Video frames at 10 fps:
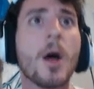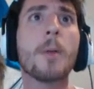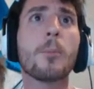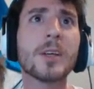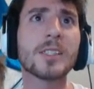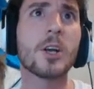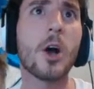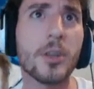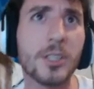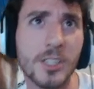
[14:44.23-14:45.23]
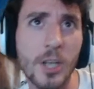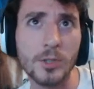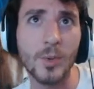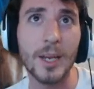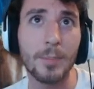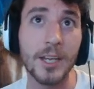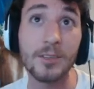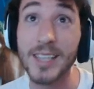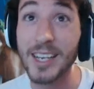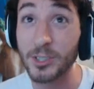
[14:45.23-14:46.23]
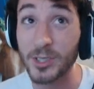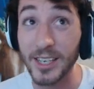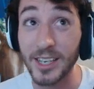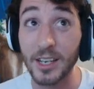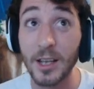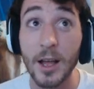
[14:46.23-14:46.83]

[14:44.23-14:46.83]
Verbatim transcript: Poison Gardens, note to anybody who's interested.